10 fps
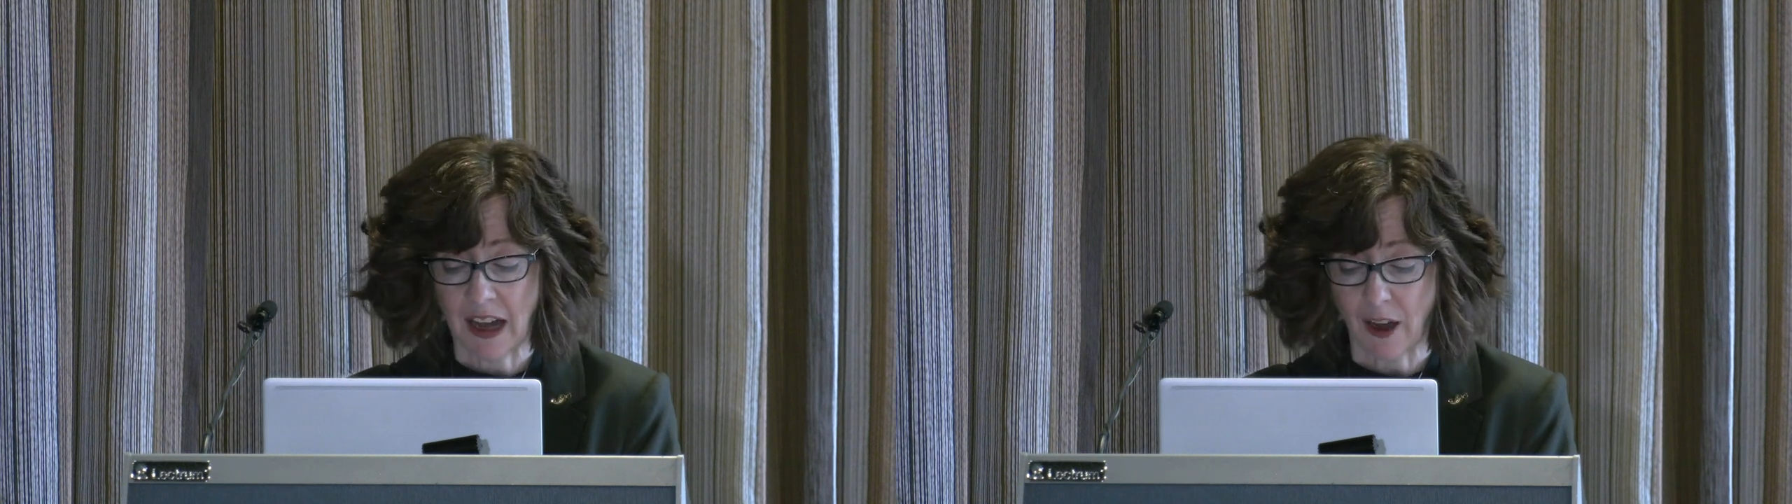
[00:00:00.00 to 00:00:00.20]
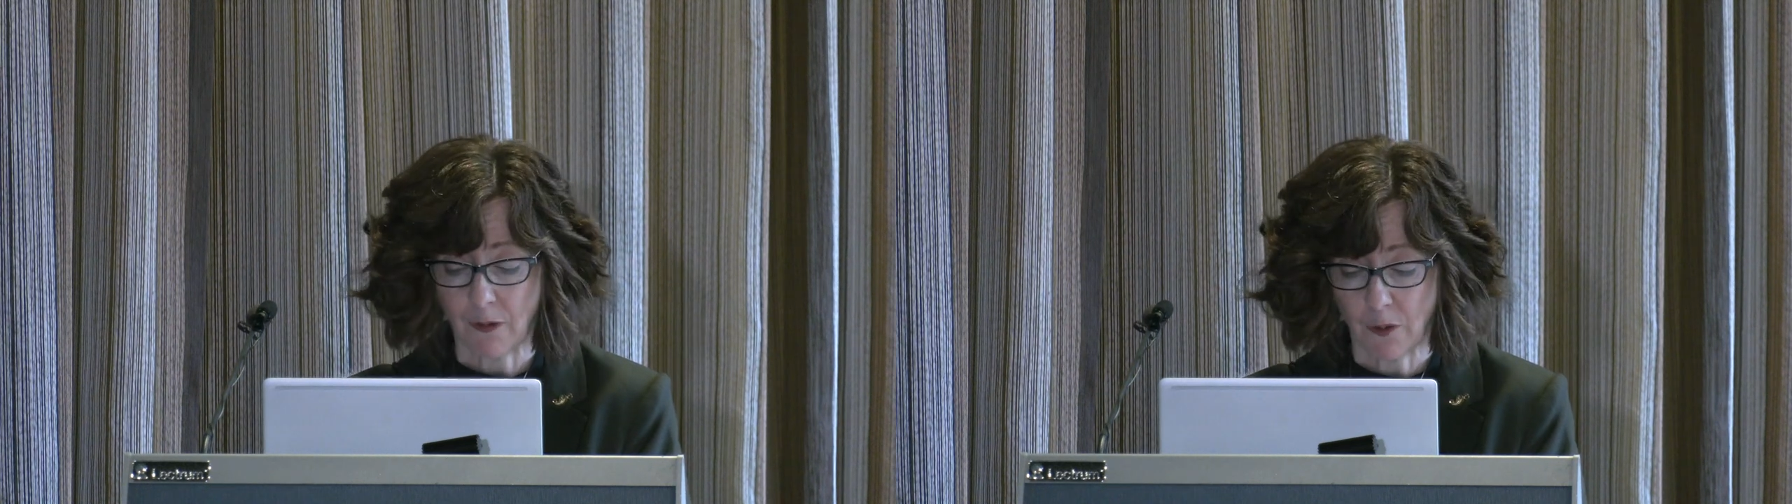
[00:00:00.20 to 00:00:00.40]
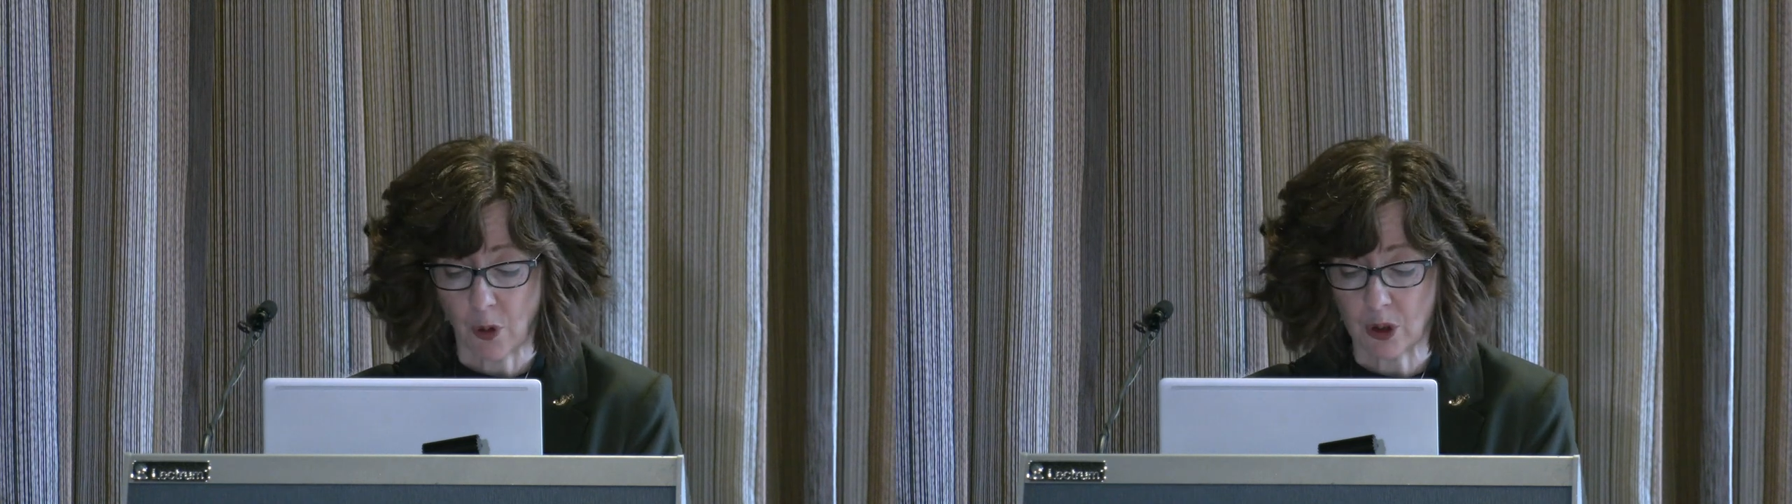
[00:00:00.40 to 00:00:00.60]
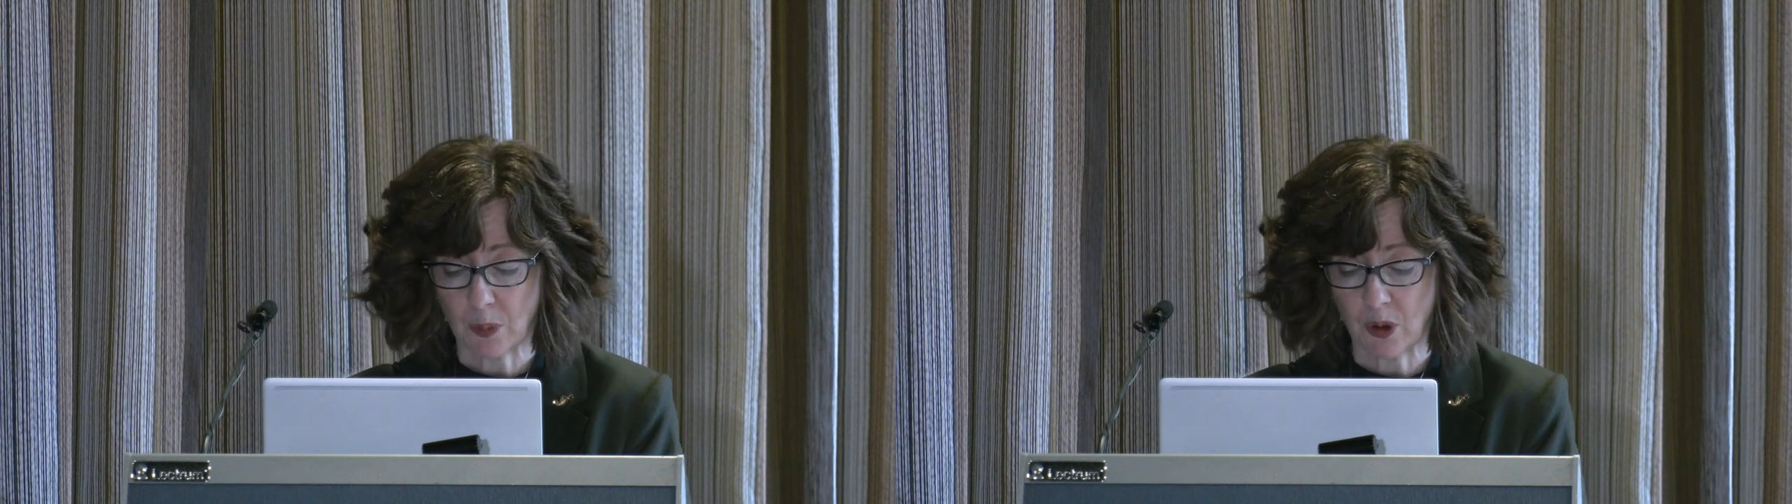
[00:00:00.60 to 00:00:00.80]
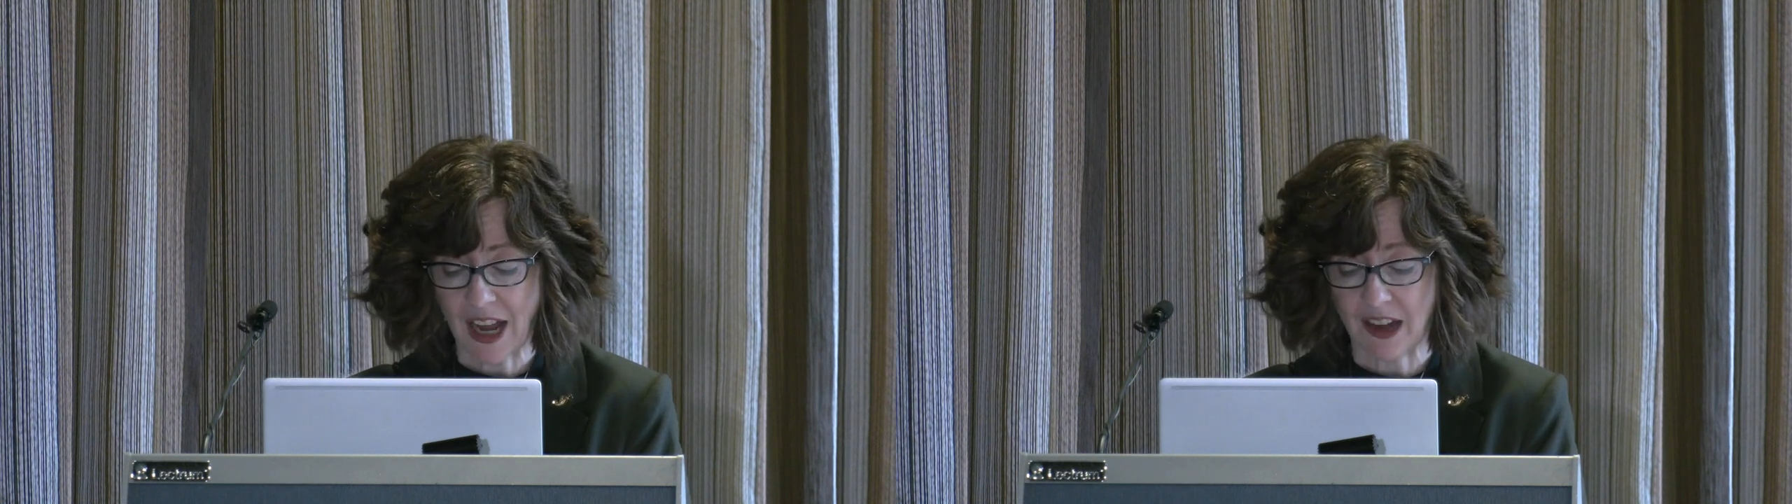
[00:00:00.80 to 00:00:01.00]

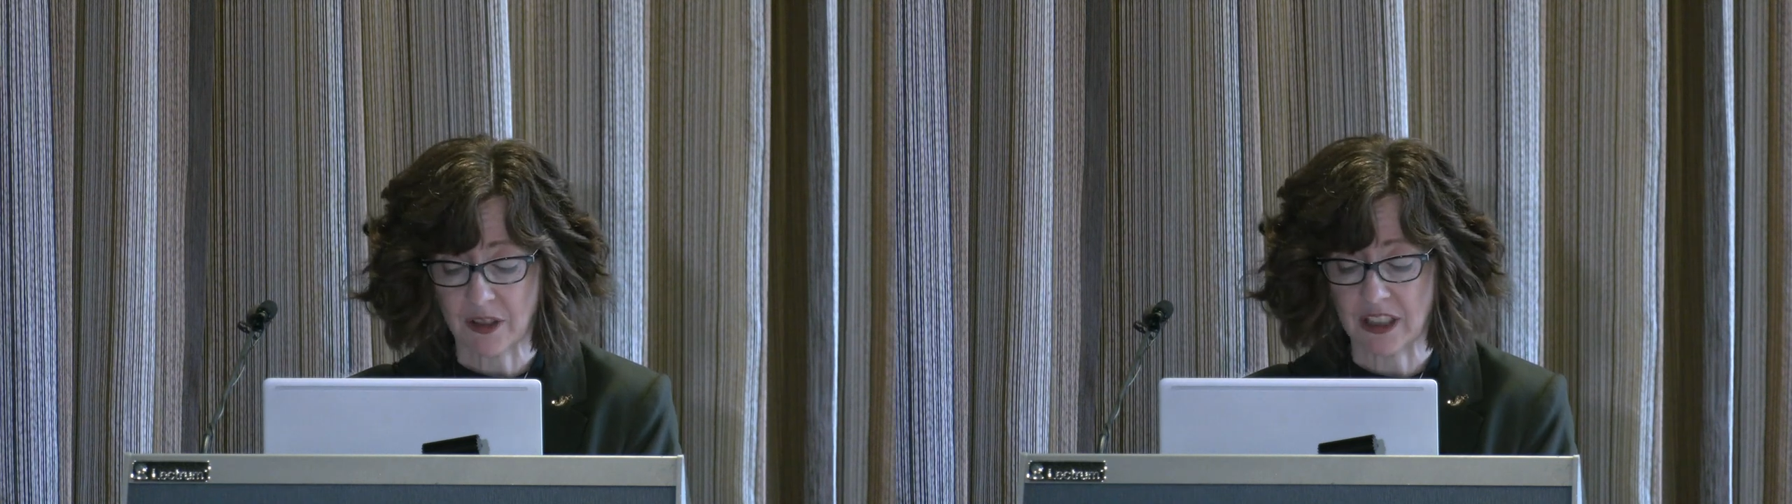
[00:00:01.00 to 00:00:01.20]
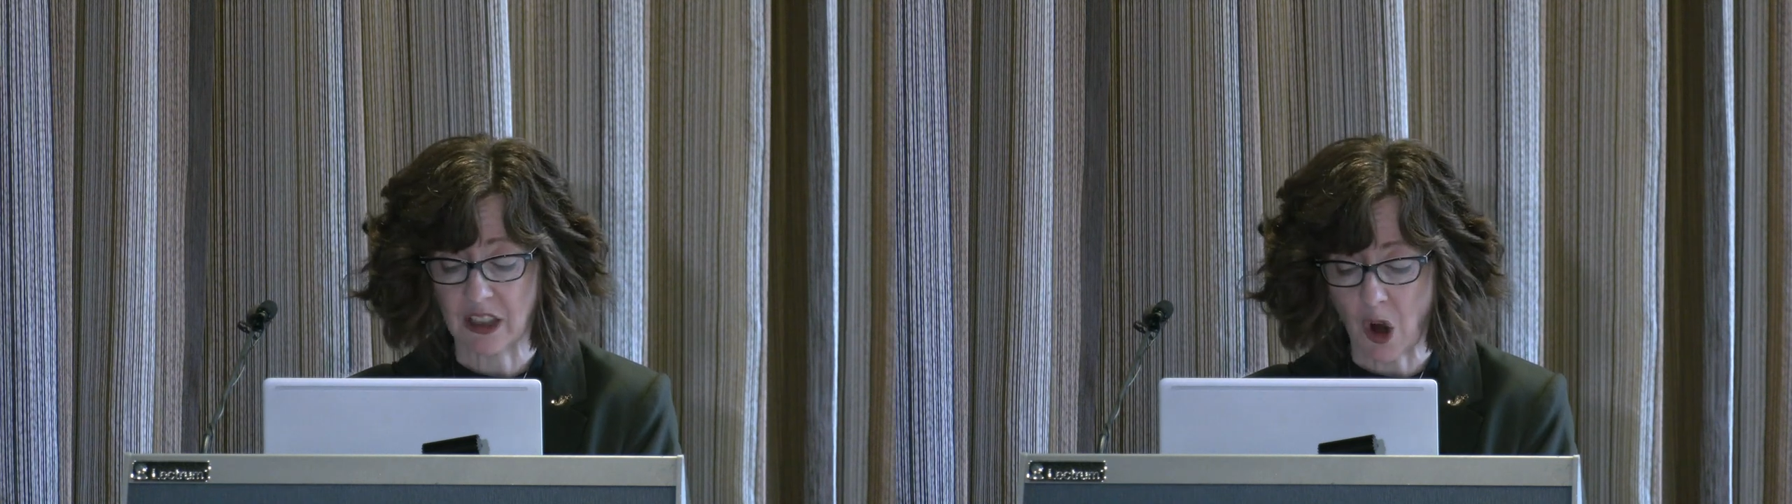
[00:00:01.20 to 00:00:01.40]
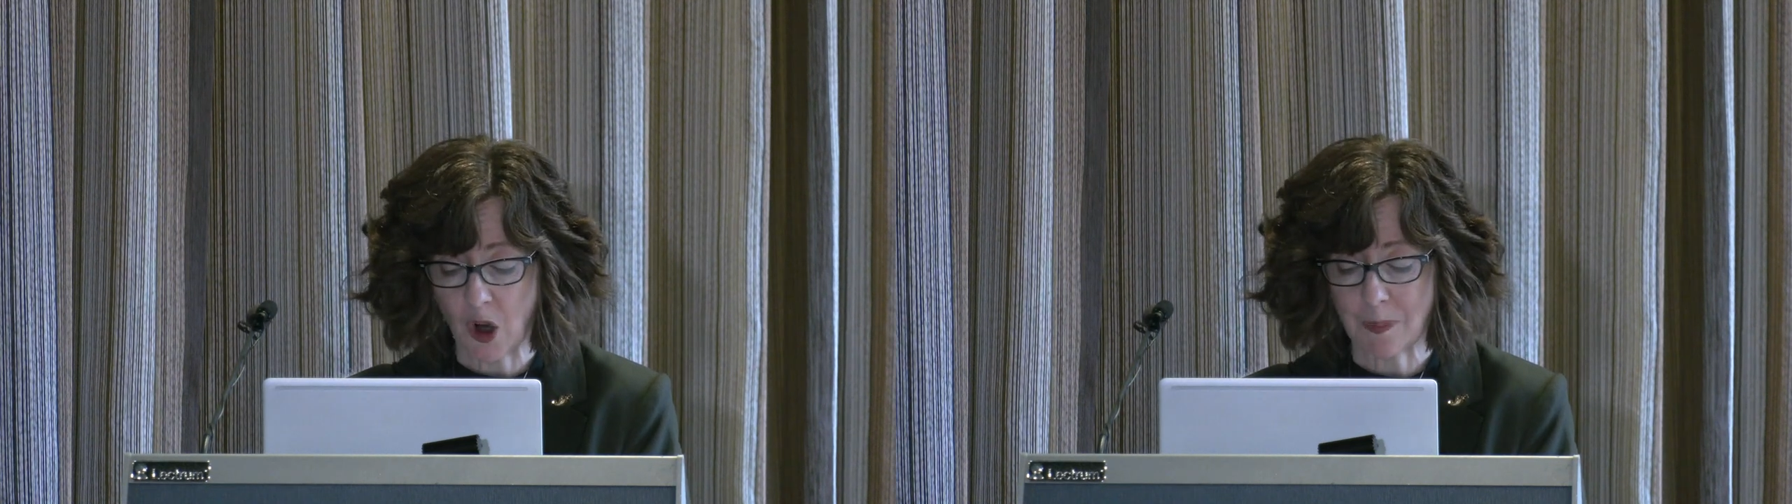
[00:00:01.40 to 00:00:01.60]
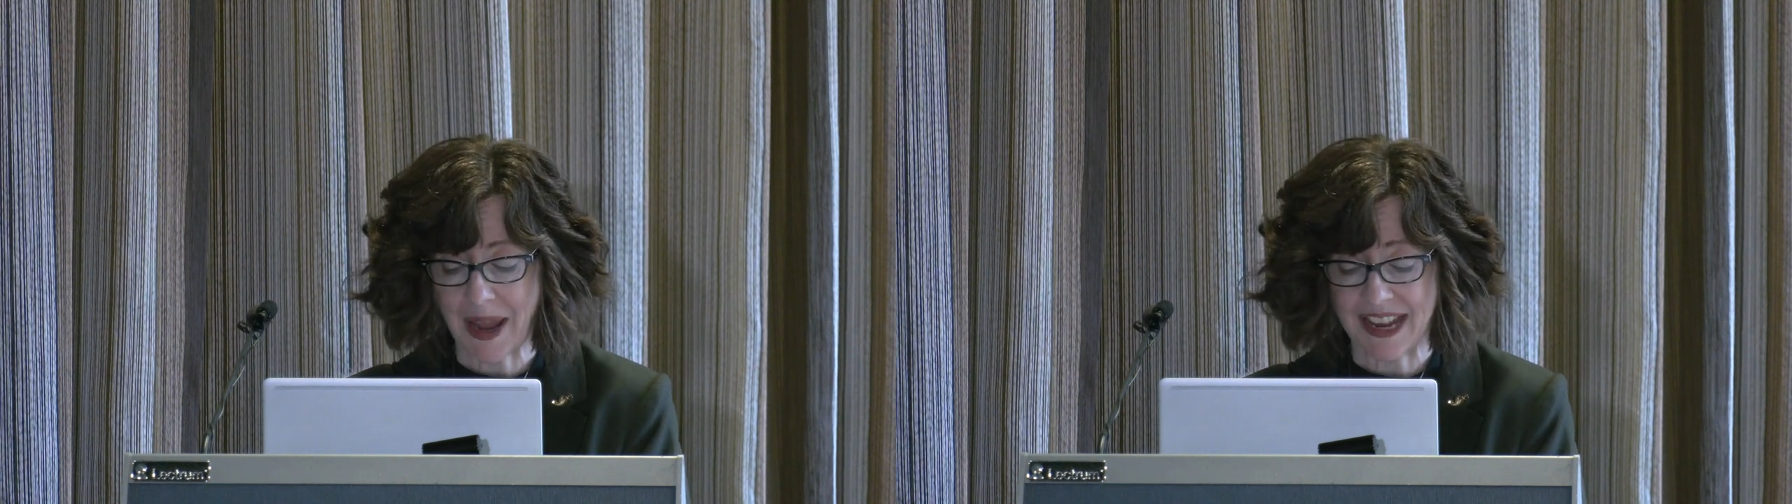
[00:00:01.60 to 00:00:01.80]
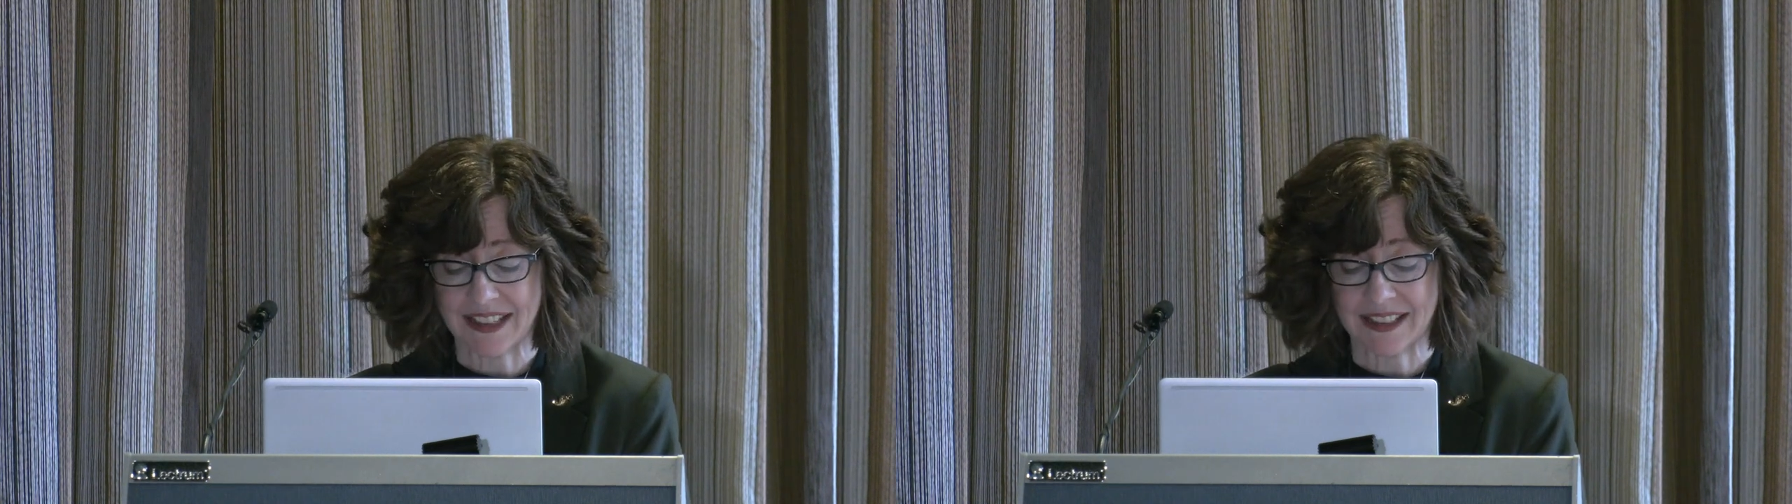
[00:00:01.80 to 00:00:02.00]
affordable housing en
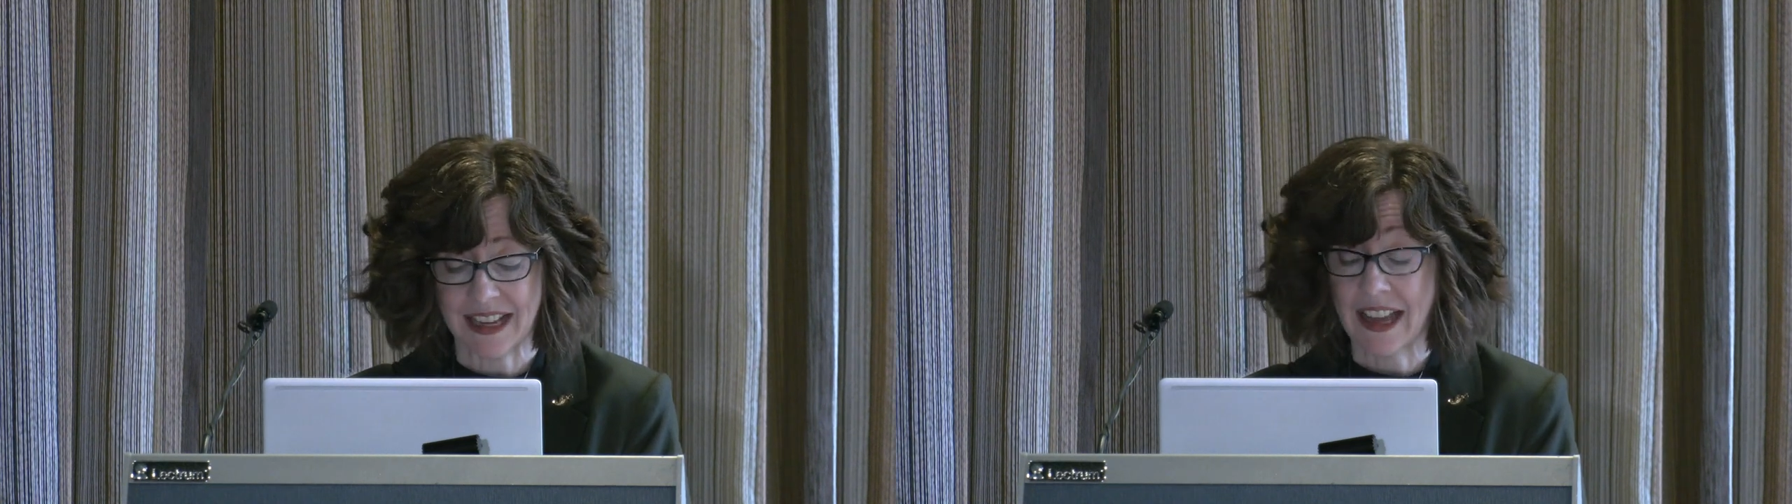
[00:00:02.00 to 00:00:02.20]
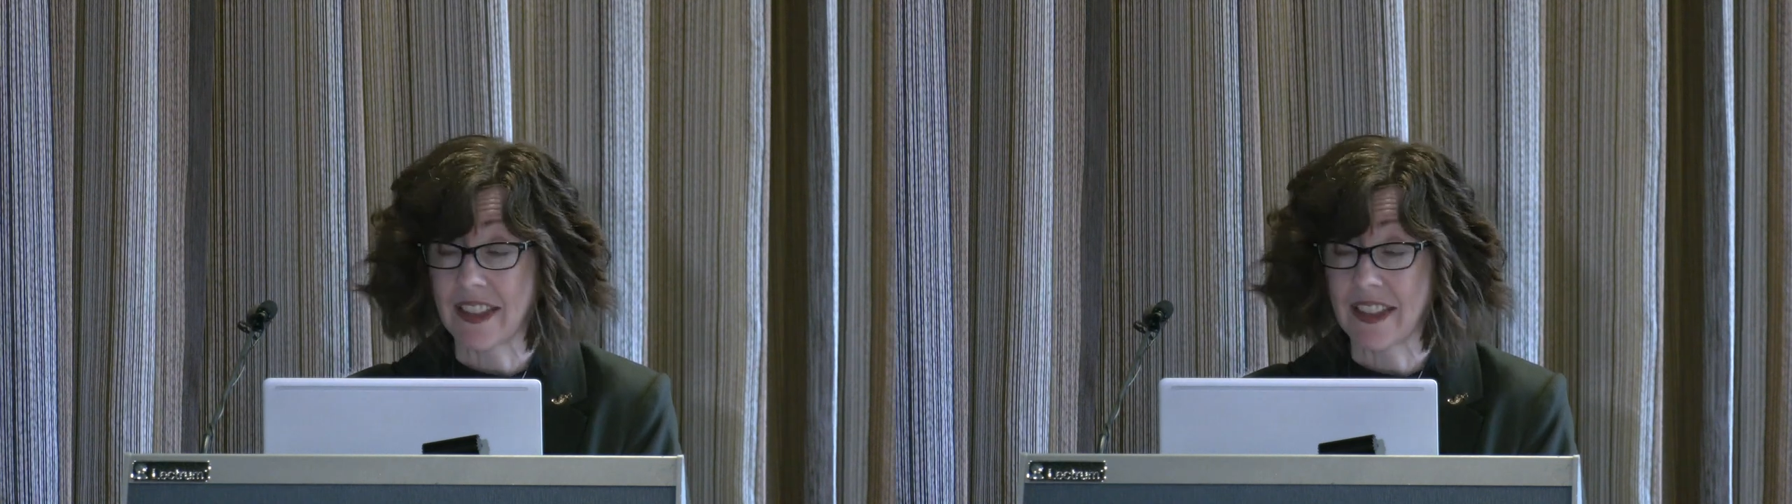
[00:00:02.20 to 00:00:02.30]
masse